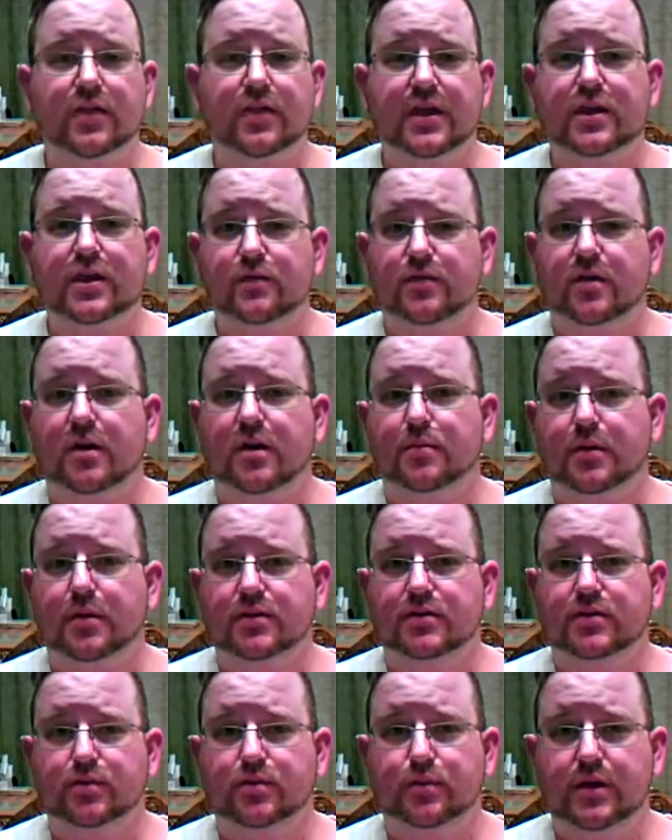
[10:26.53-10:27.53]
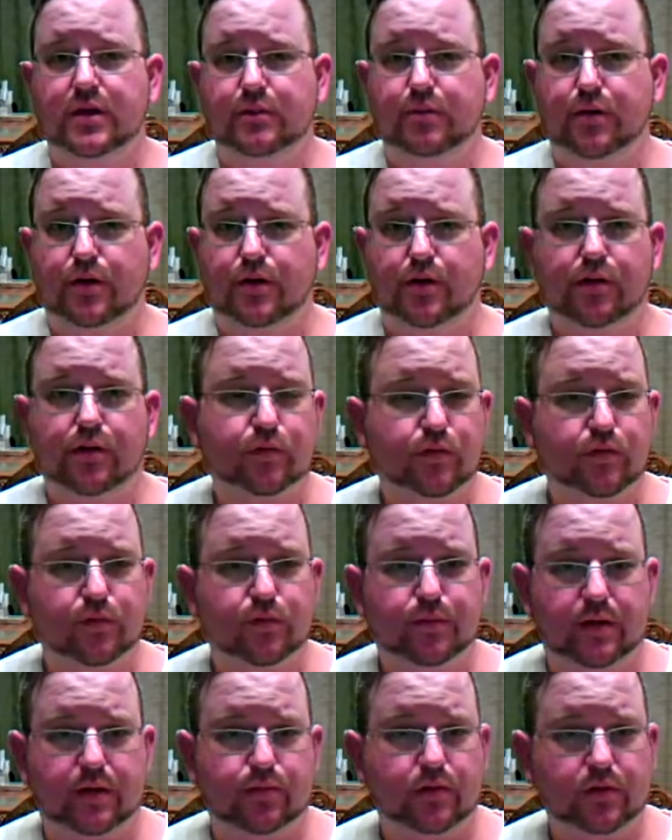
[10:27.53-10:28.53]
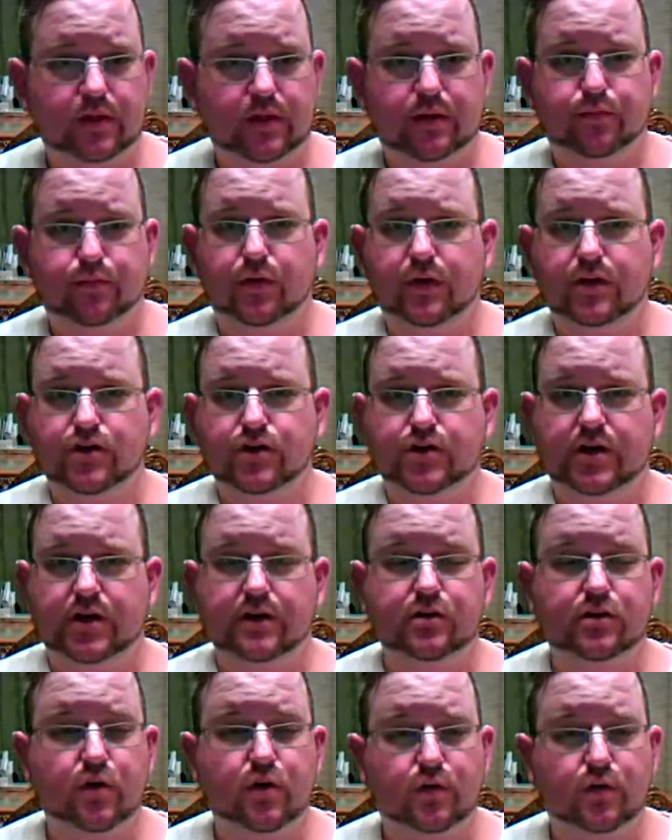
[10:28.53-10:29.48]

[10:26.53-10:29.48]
thank you very much for being part of the group. I really appreciate it.